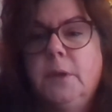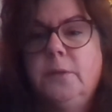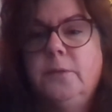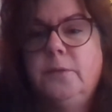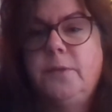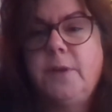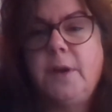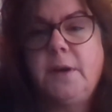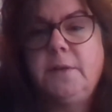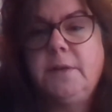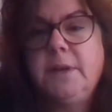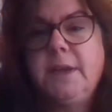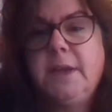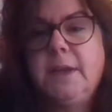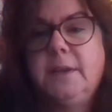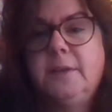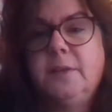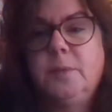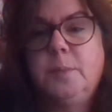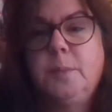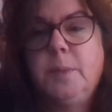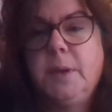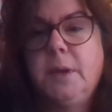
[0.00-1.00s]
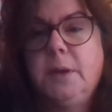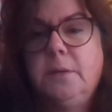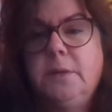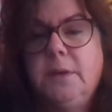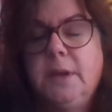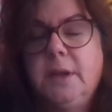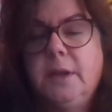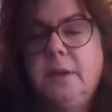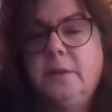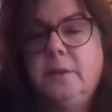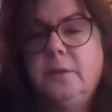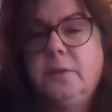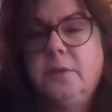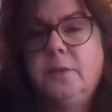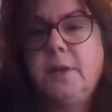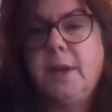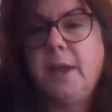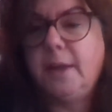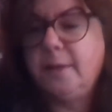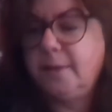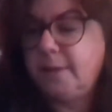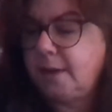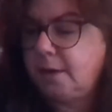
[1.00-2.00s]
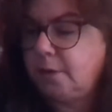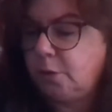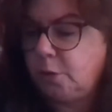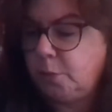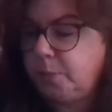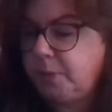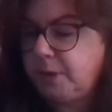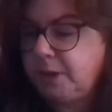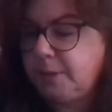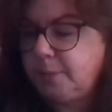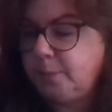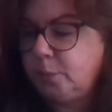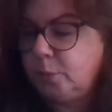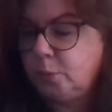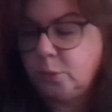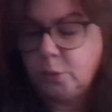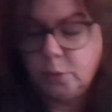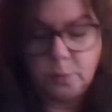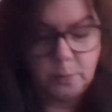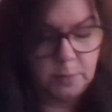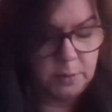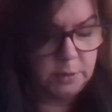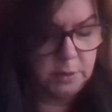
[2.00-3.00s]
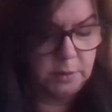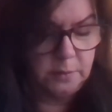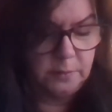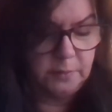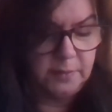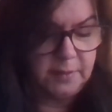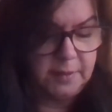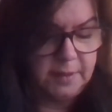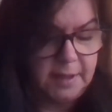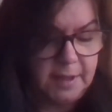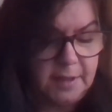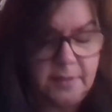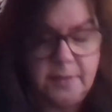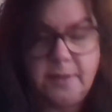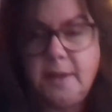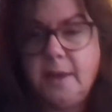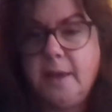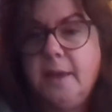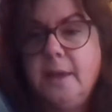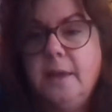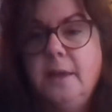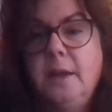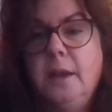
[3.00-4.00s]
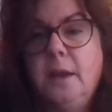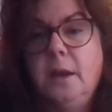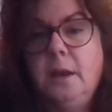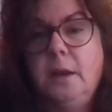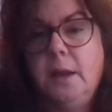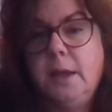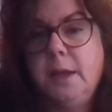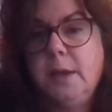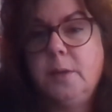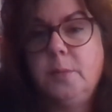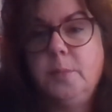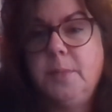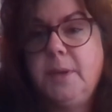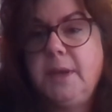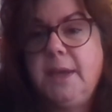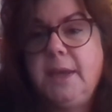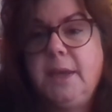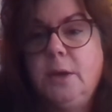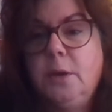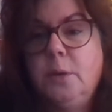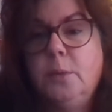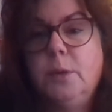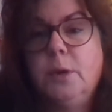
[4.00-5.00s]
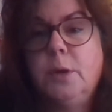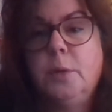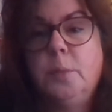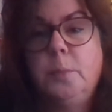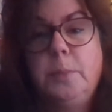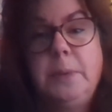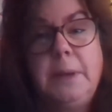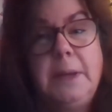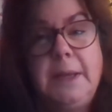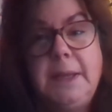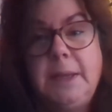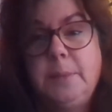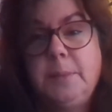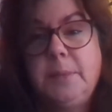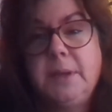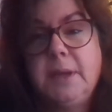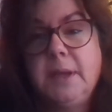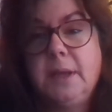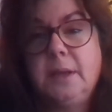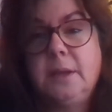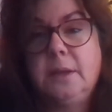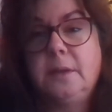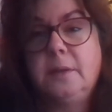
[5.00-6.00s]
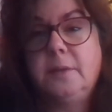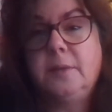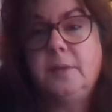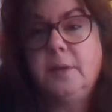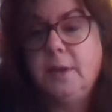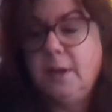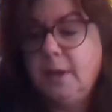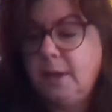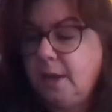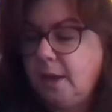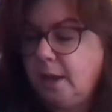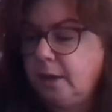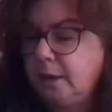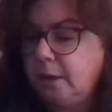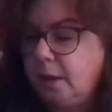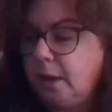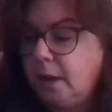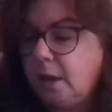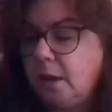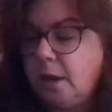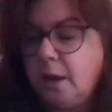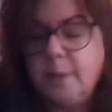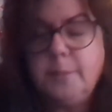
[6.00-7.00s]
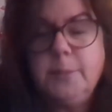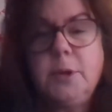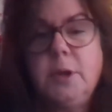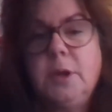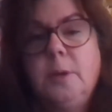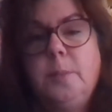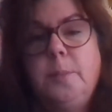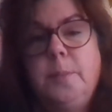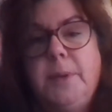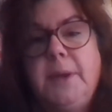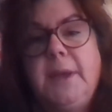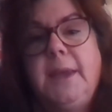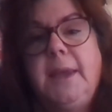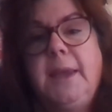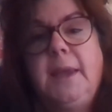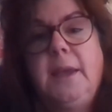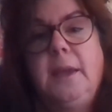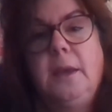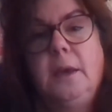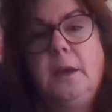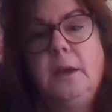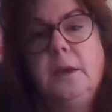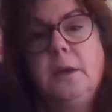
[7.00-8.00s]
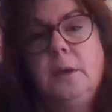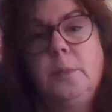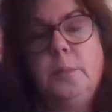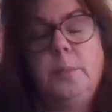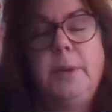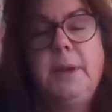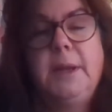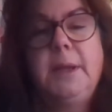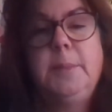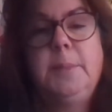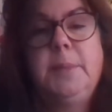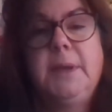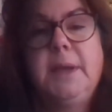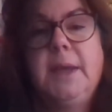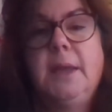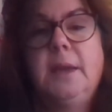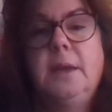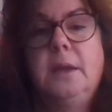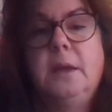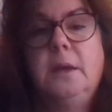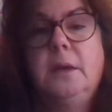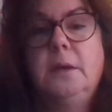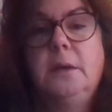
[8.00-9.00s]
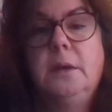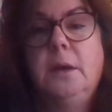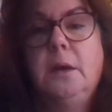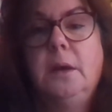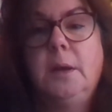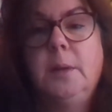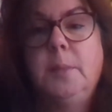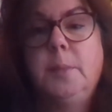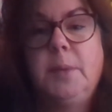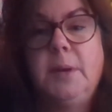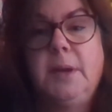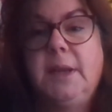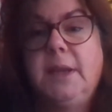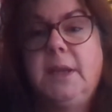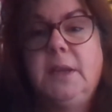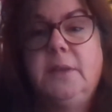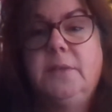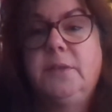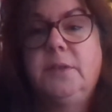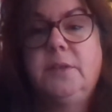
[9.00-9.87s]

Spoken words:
very experienced, and there are people who are using it that, like me, who are complete beginners. And I'm going to be a complete beginner, I believe,